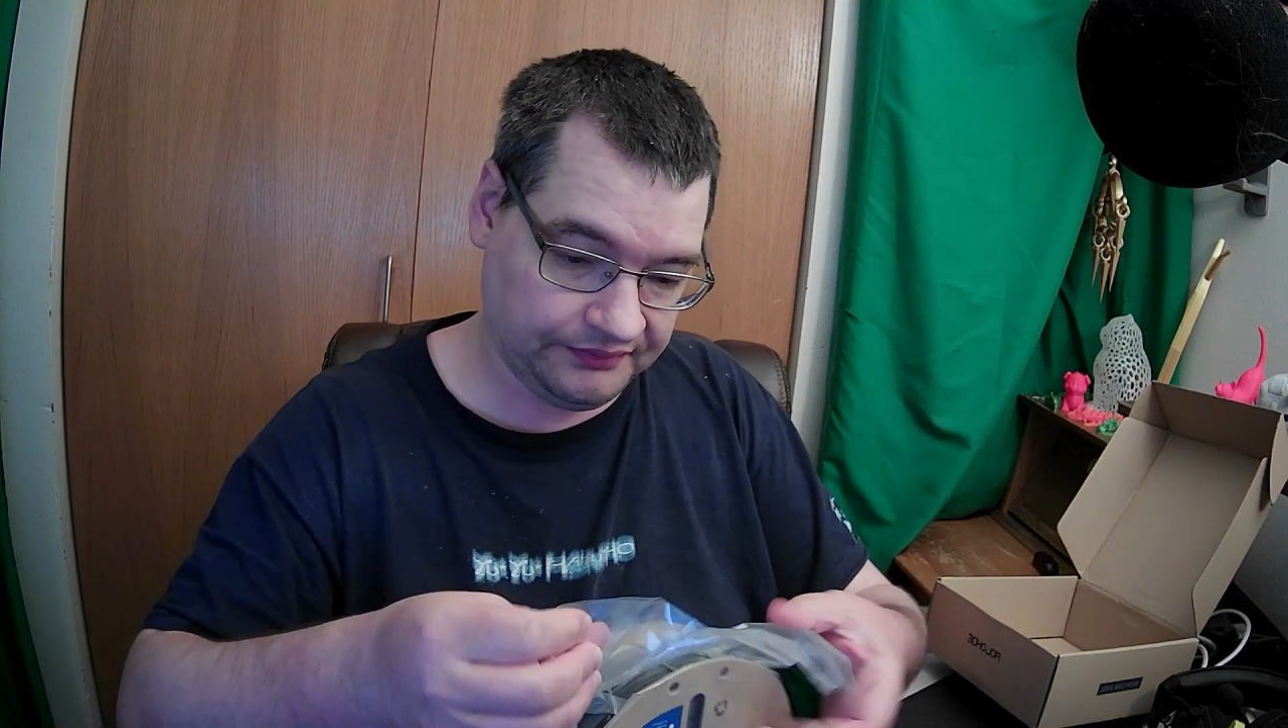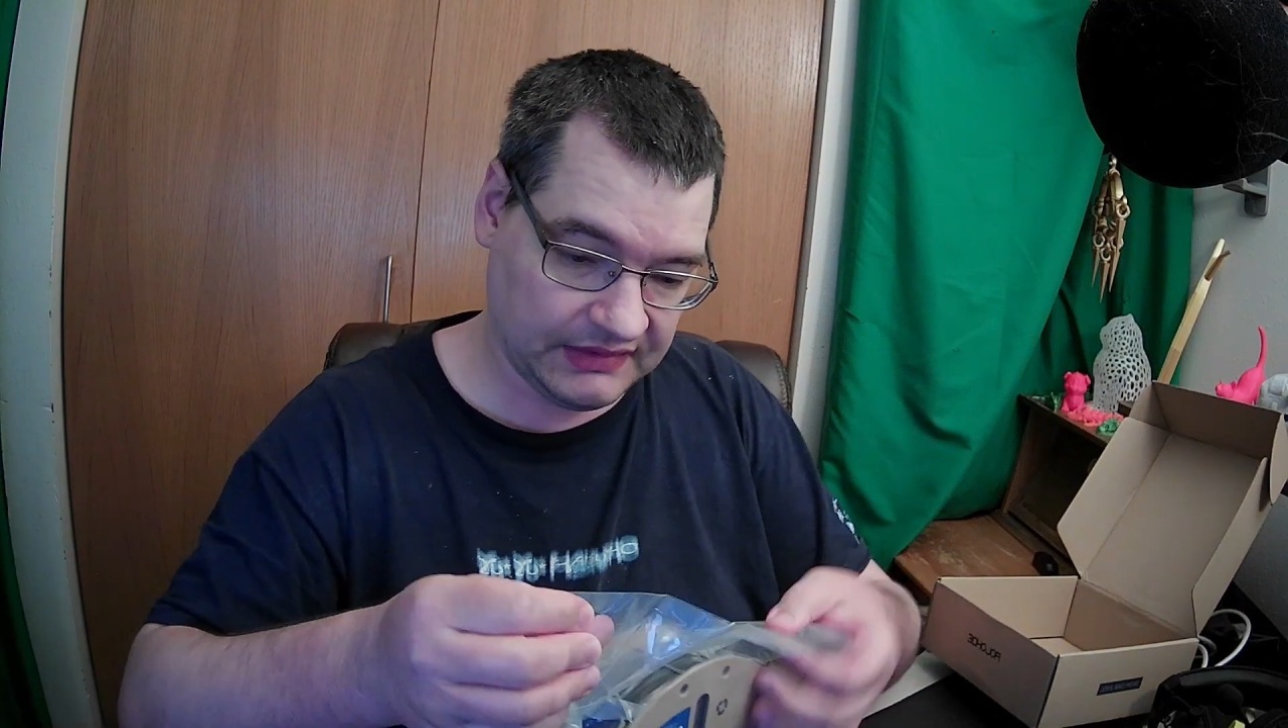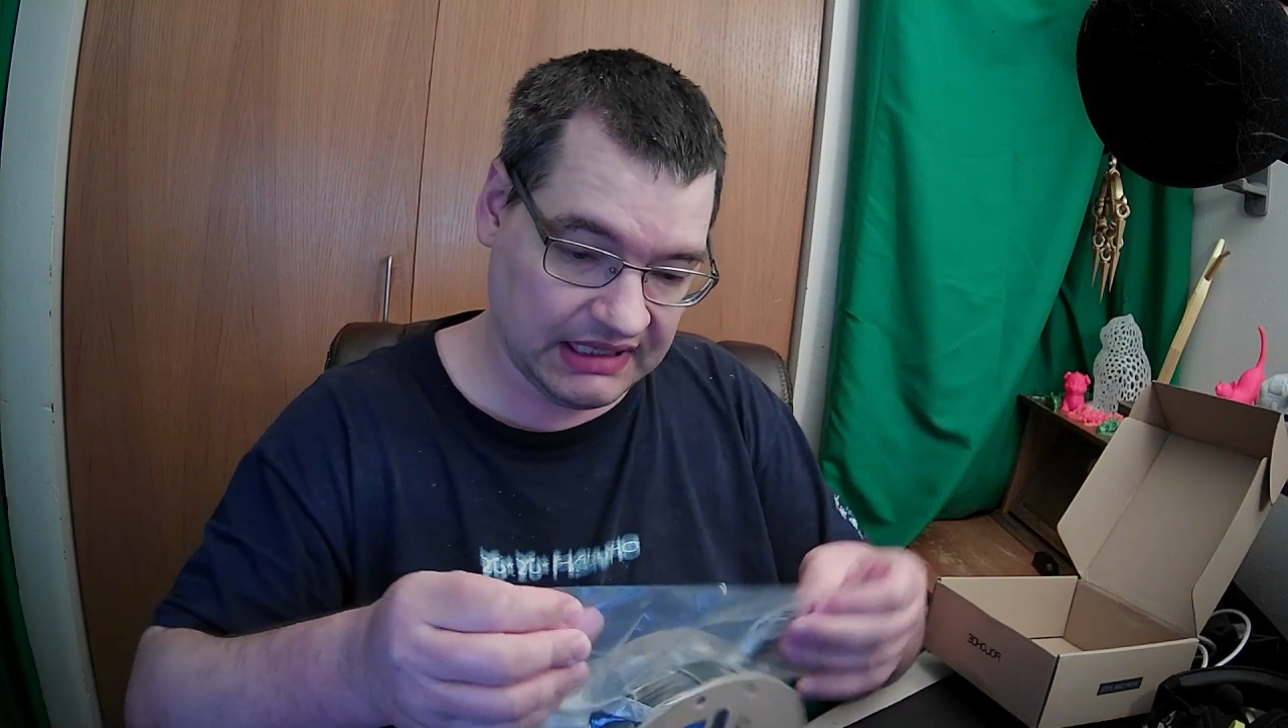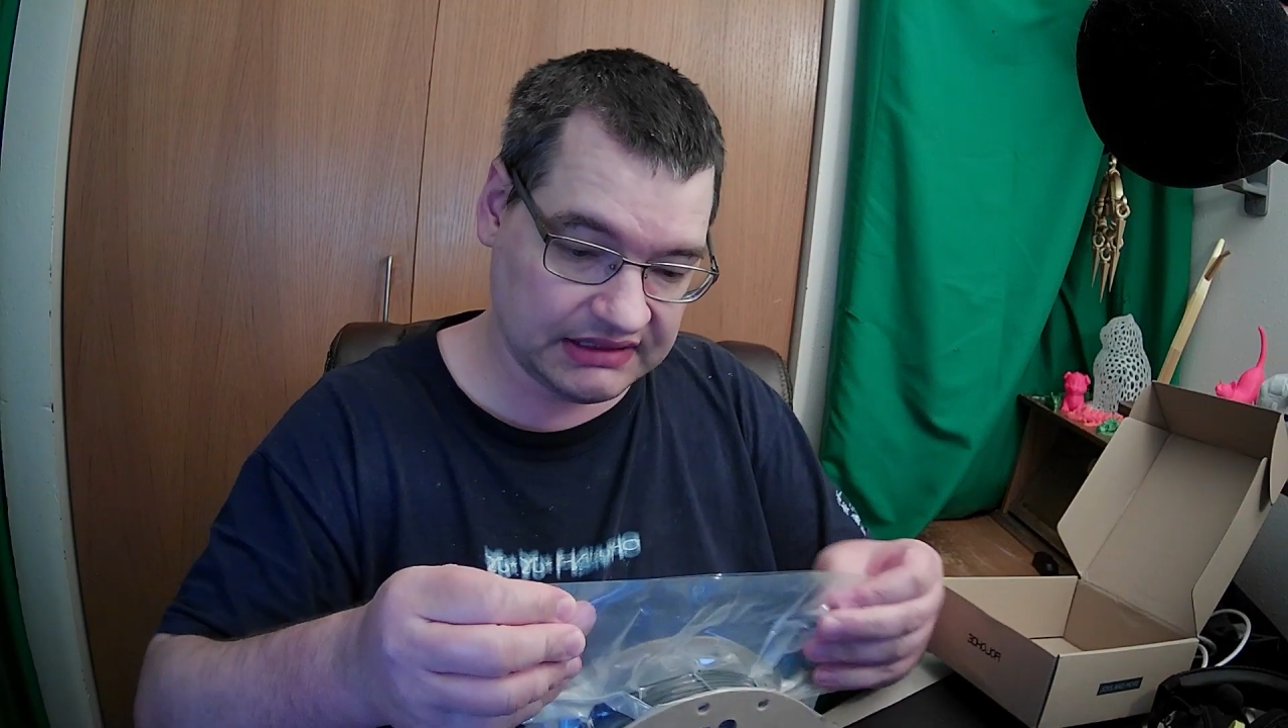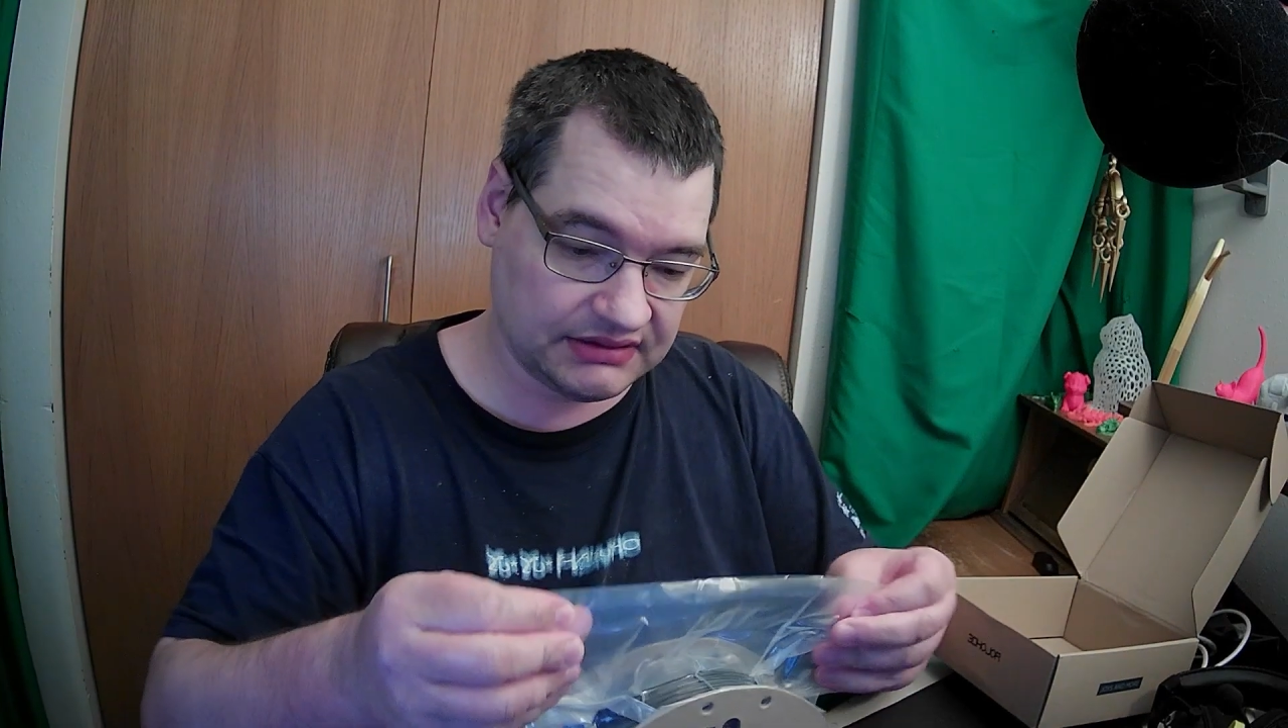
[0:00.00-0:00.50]

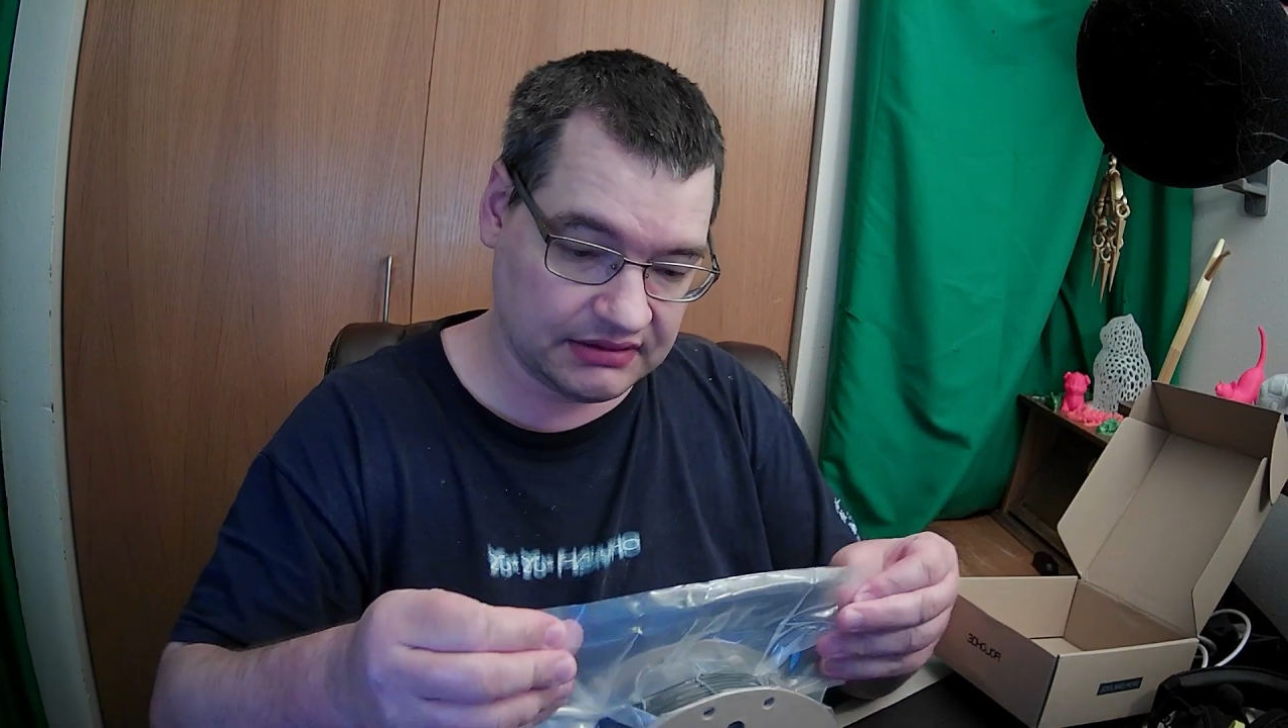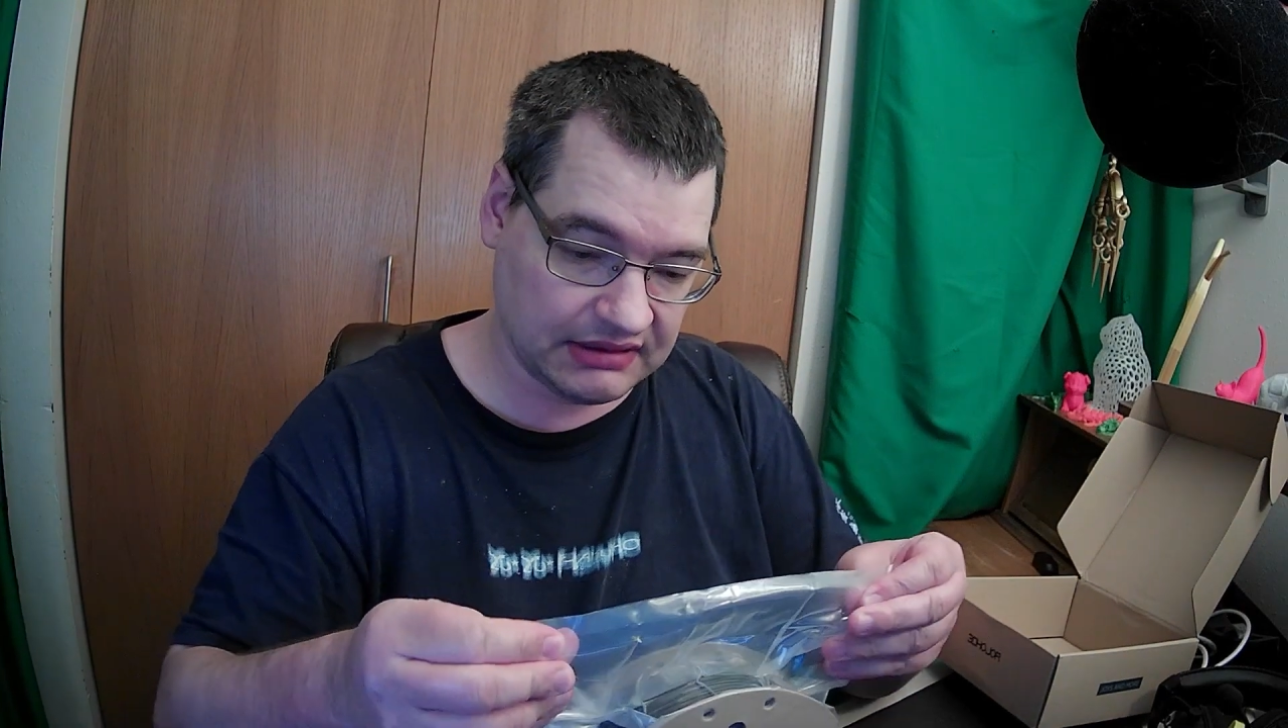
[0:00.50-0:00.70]
Let's look